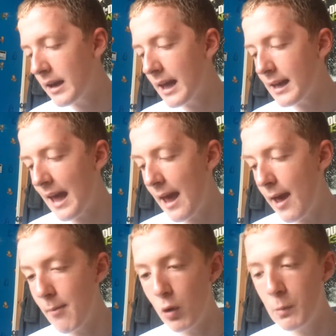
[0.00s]
like
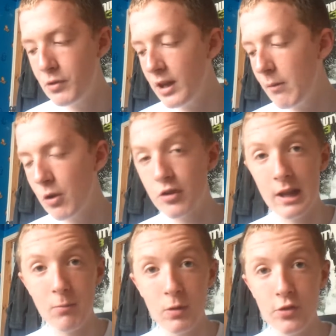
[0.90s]
an update which
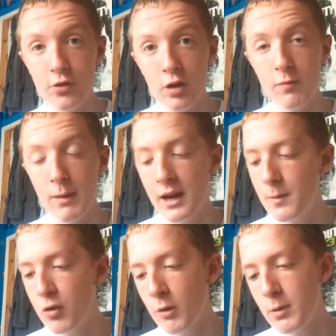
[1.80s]
like will solve minor
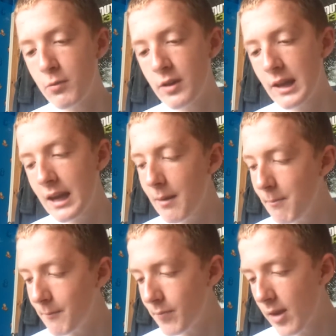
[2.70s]
problems in the game.
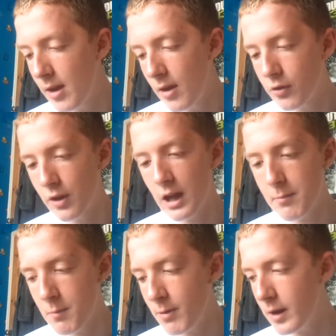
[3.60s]
So
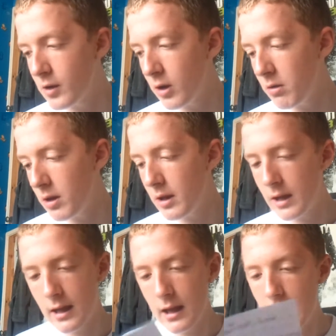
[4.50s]
that'd be pretty cool.
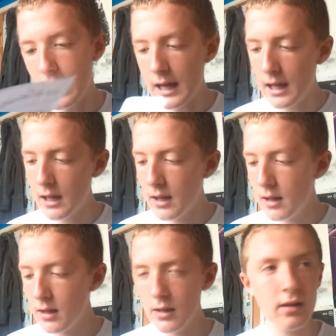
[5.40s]

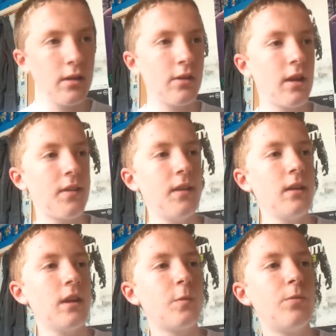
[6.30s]
And I
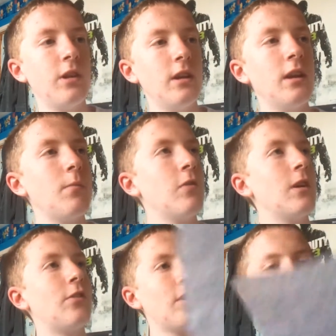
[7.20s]
think that's pretty it
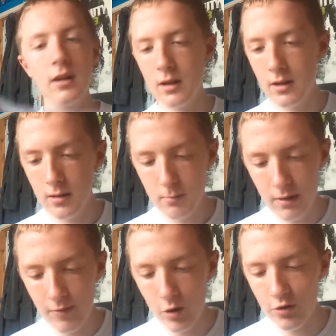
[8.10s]
basically.
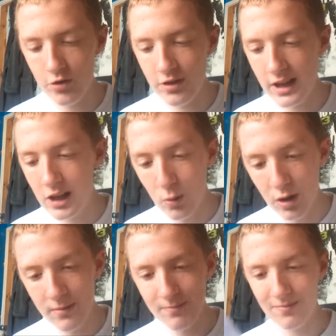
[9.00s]
My voice is nearly
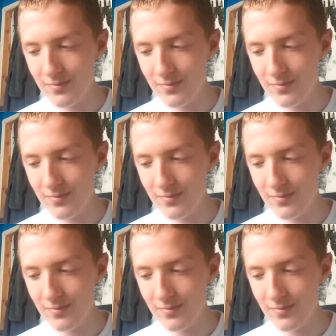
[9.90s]
gone.